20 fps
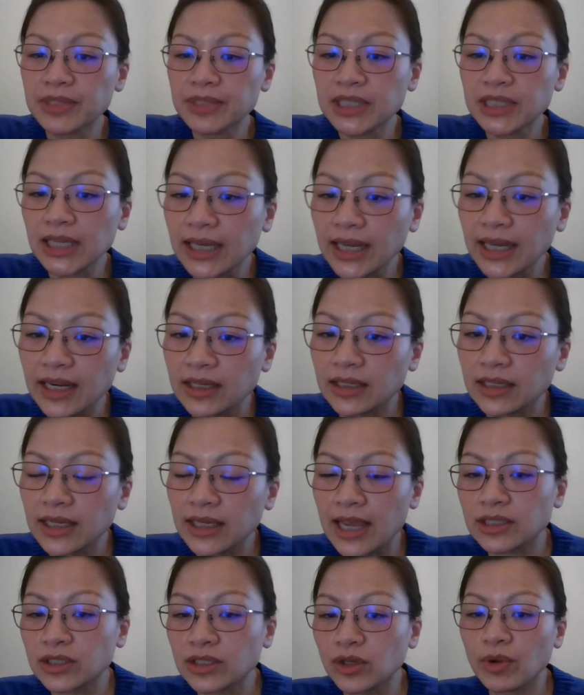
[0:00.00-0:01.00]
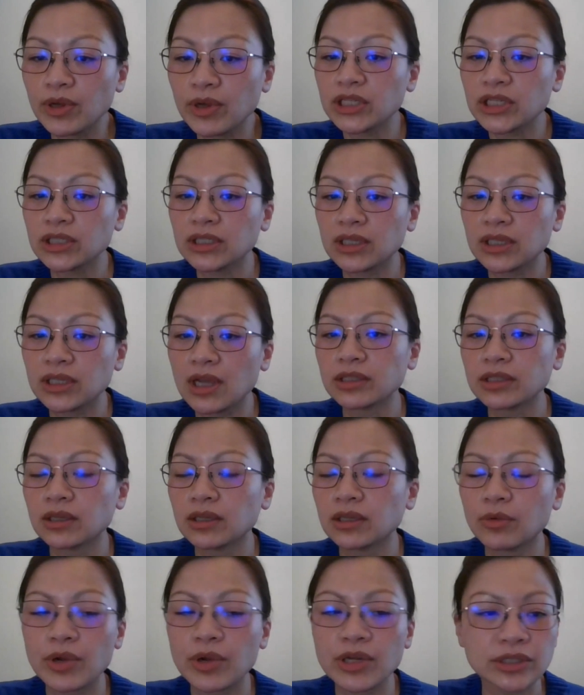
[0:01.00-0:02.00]
Celine, yes, you want to
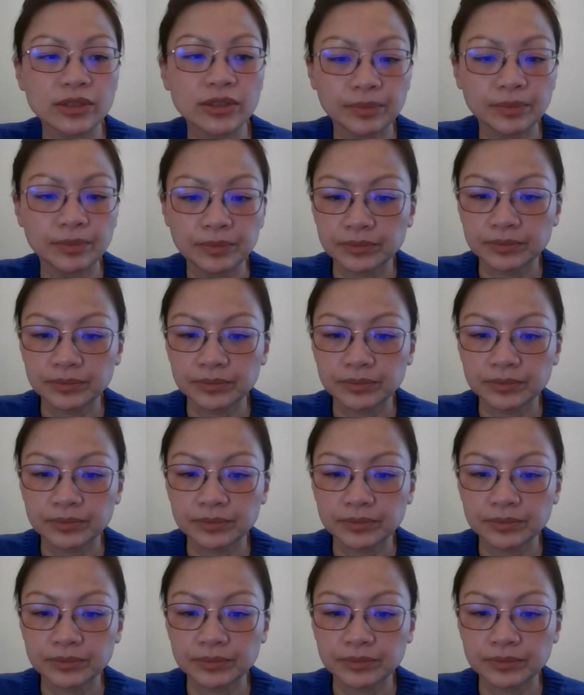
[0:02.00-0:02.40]
ask a question?